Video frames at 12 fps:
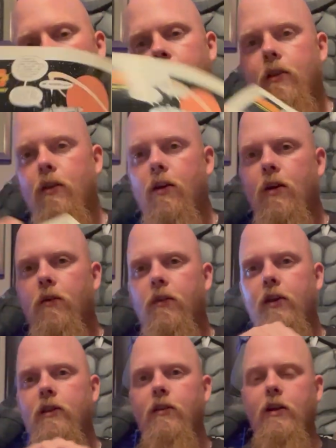
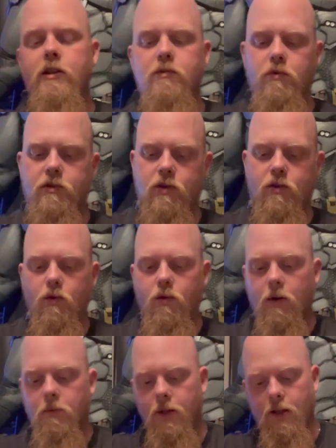These was cool.
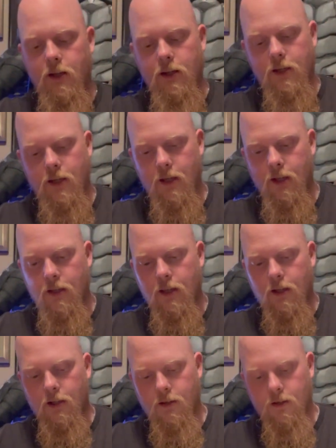I mean, any kid
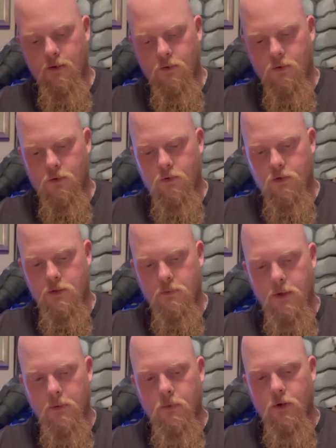that was a
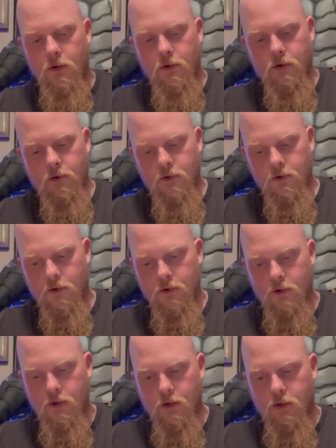member,
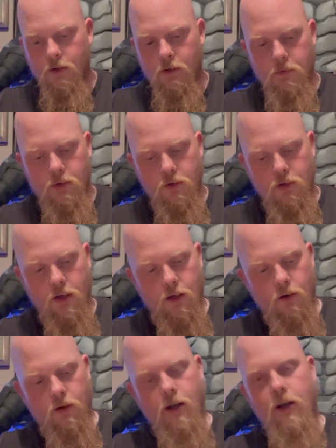you got
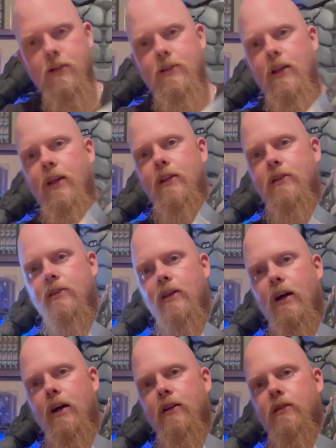all kinds of
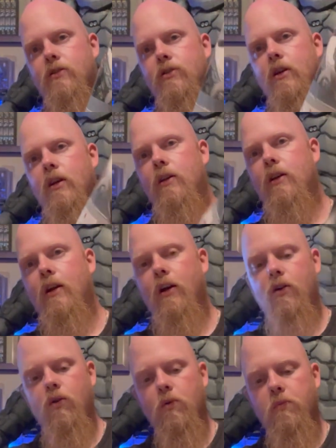inside shit. You got
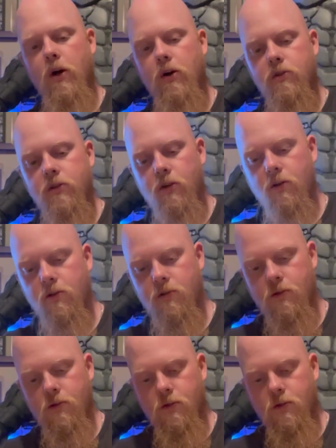cool posters.